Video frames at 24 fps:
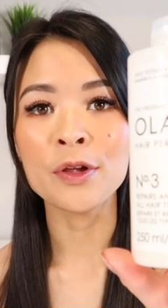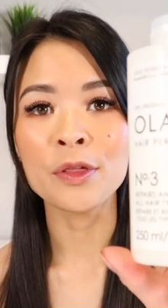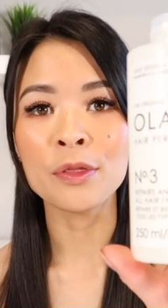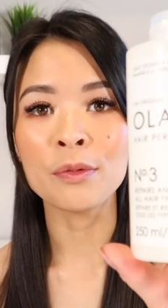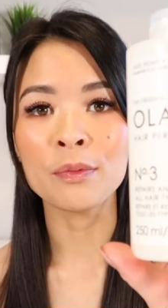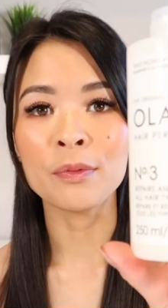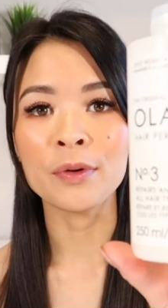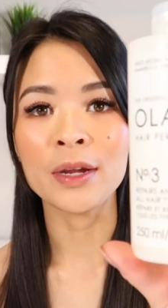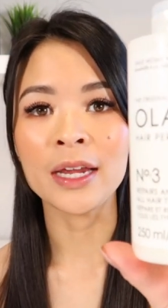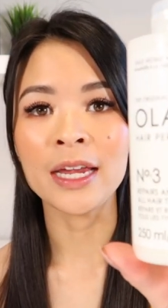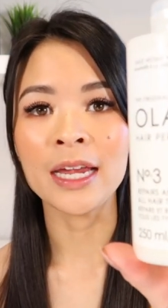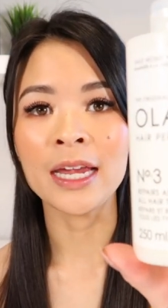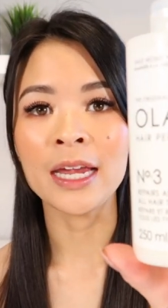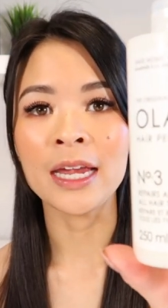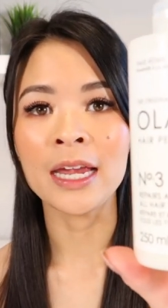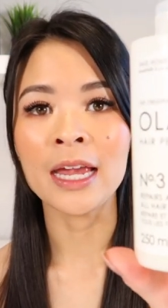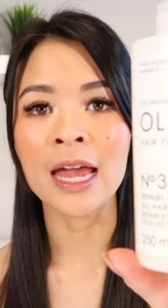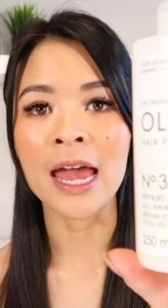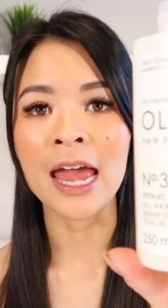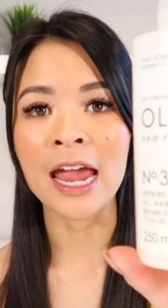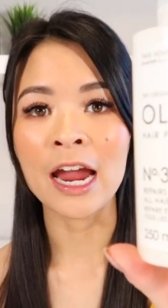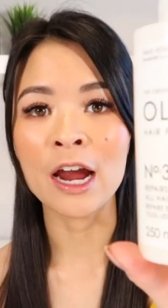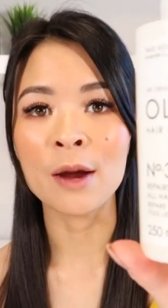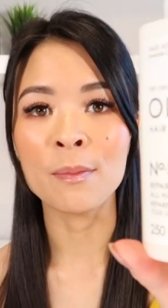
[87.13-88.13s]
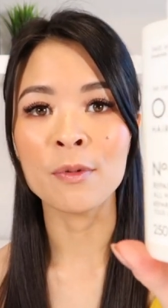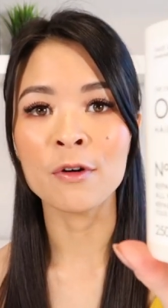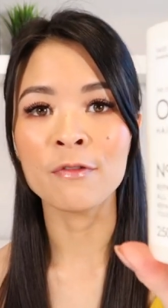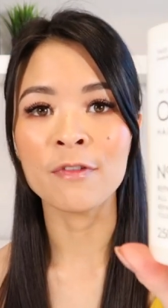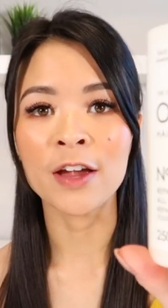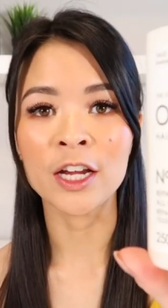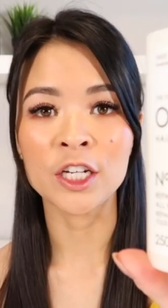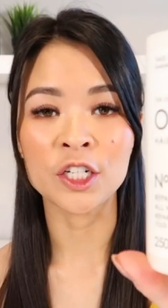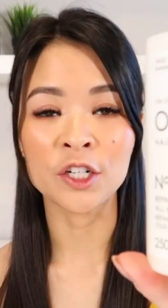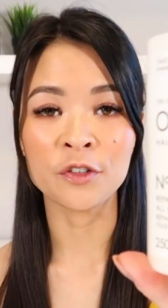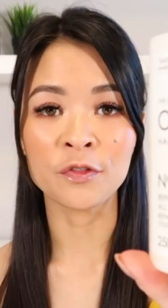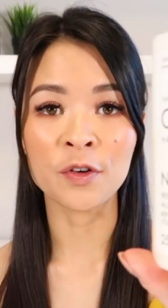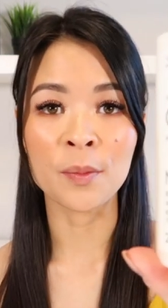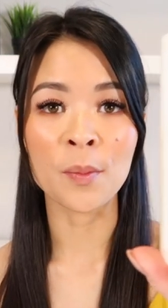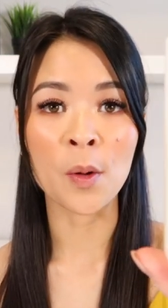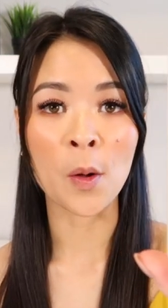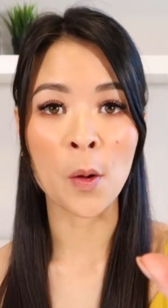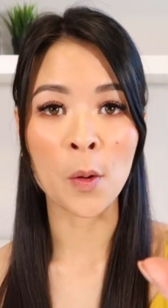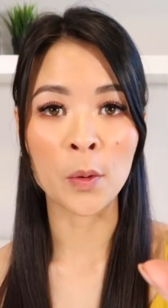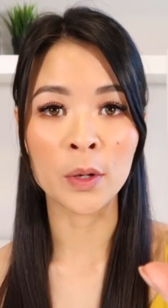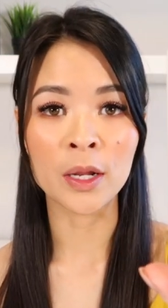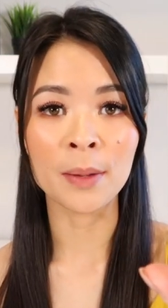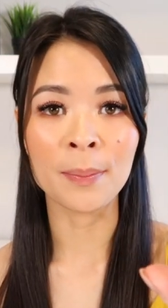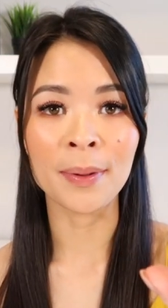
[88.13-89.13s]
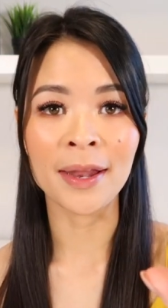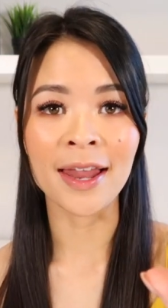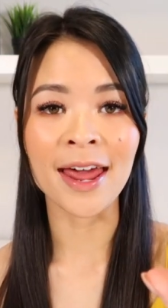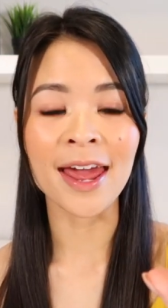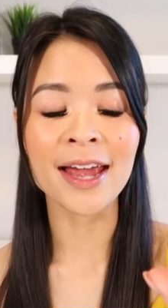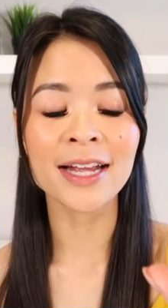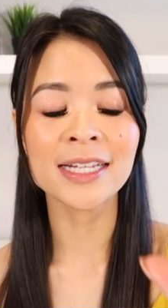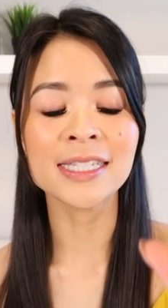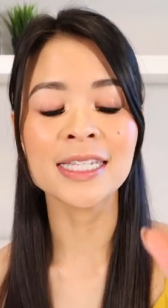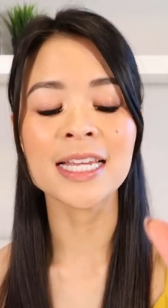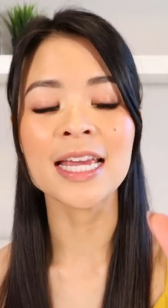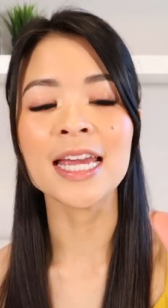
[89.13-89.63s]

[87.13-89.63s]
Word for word: 3 hair perfector from Olaplex.